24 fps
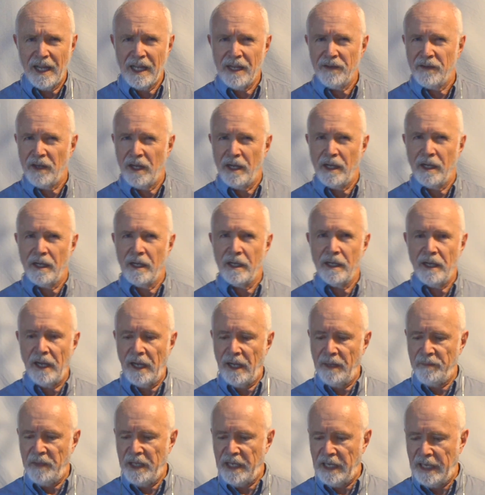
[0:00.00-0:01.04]
of
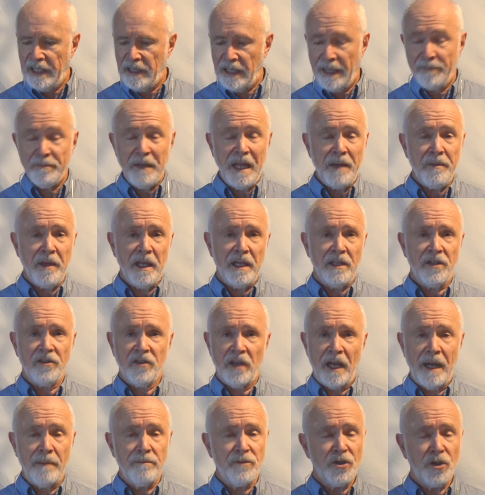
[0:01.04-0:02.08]

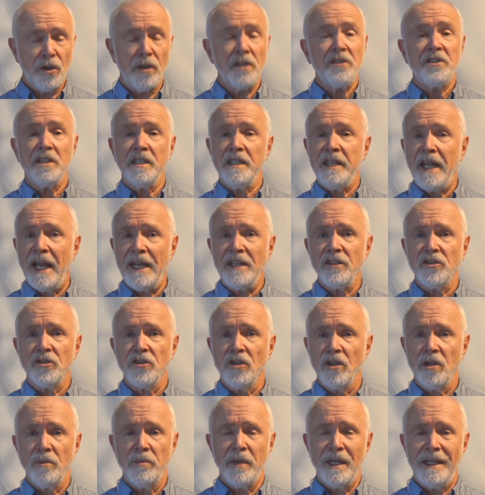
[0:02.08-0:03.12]
I'm sure it's
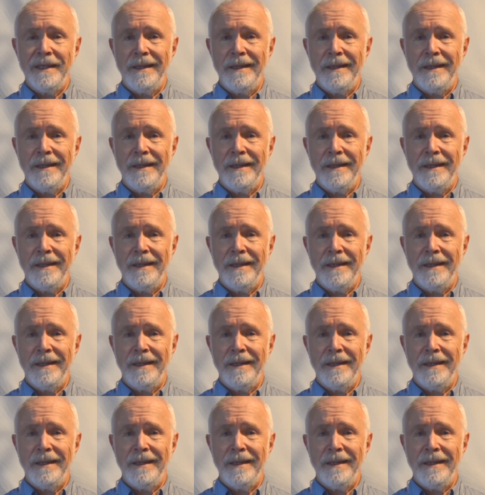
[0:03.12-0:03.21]
intentional,